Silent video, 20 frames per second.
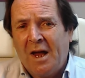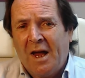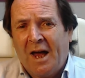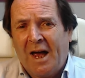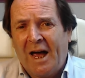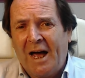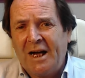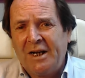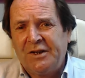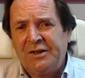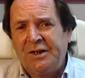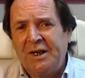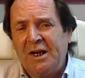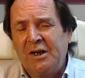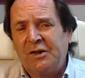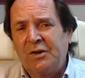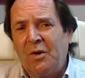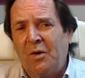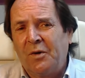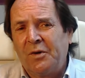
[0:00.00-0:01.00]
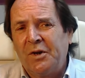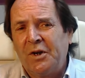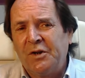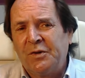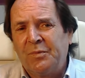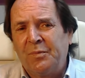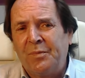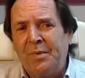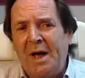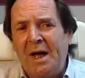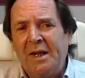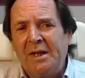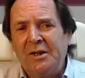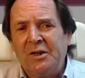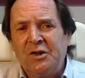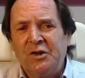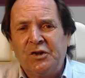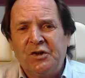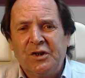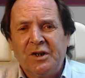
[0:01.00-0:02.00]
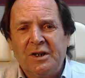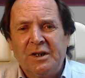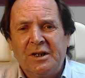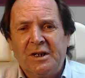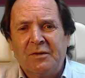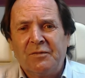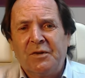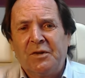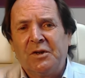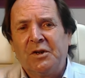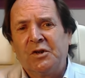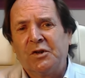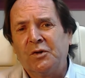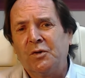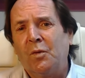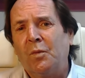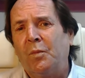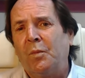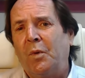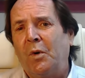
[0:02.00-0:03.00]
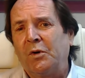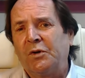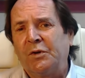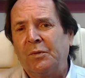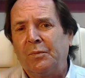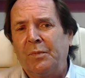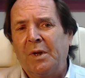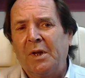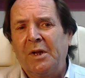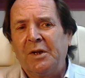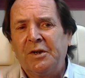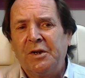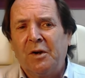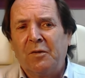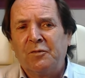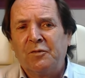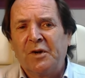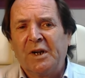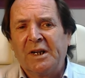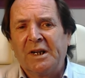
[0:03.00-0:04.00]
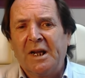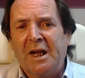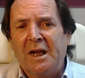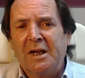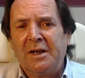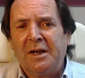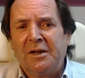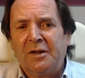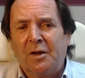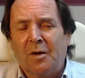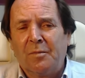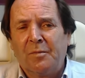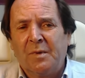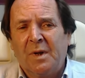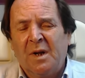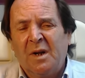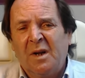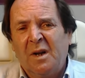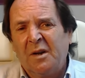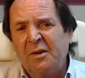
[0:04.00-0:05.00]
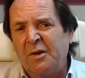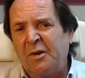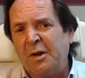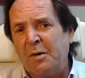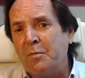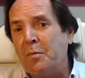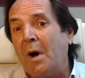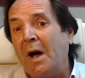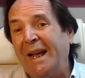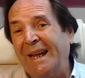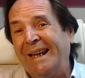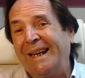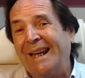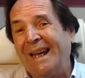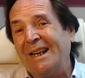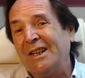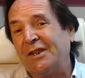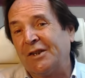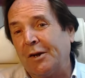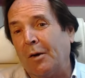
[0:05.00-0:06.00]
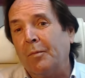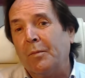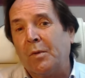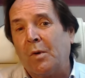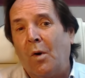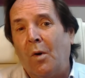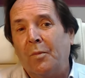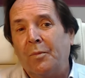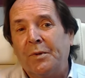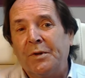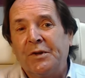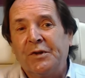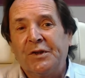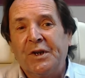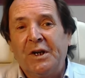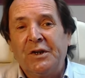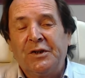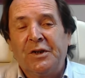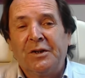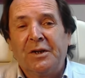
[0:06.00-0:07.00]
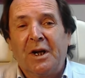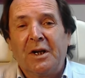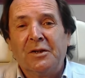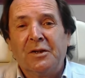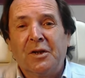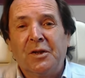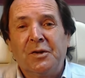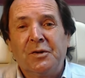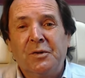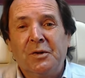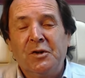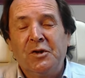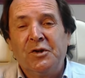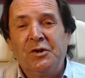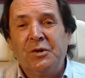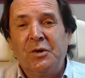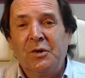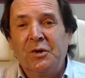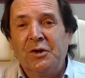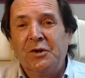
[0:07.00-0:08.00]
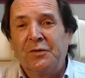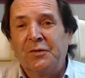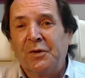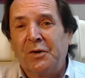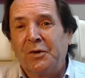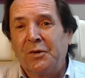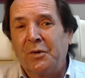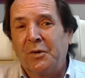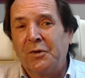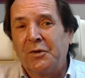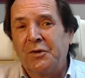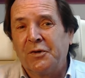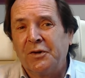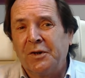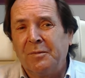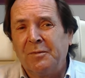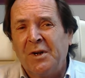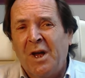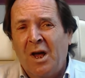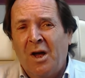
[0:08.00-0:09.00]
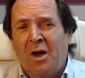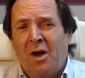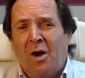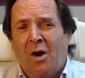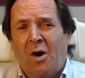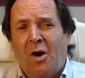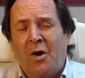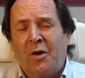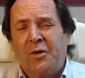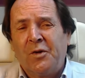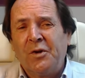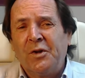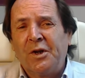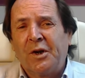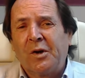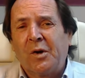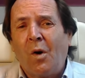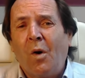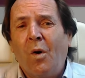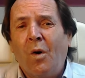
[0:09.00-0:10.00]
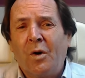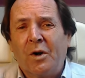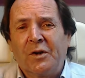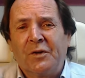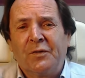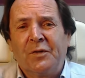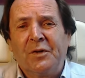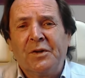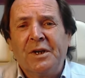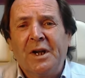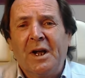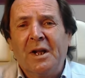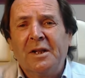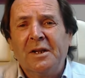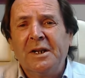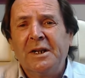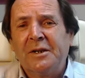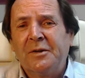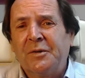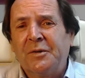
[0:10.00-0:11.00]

assets on its balance sheet, given there's no possibility of regaining them. Although they might get some compensation, either through insurance for Nord Streams or through the courts for the illegal